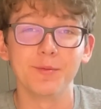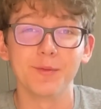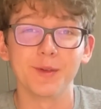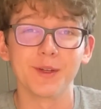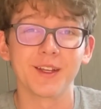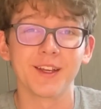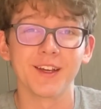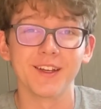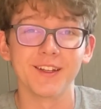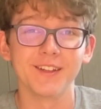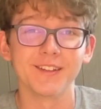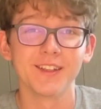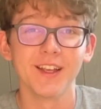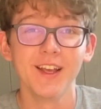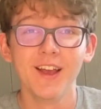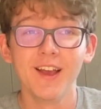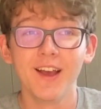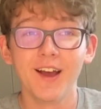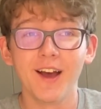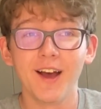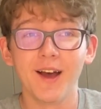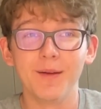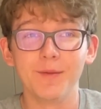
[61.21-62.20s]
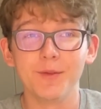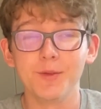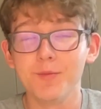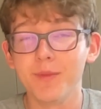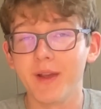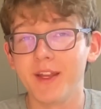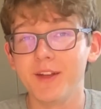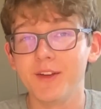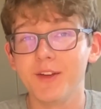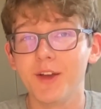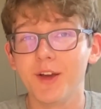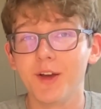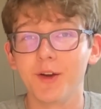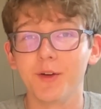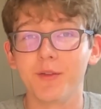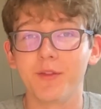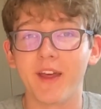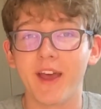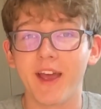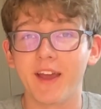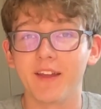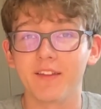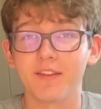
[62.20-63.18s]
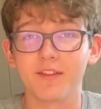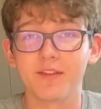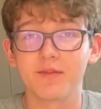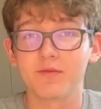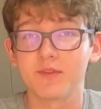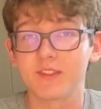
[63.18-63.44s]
Because you may know that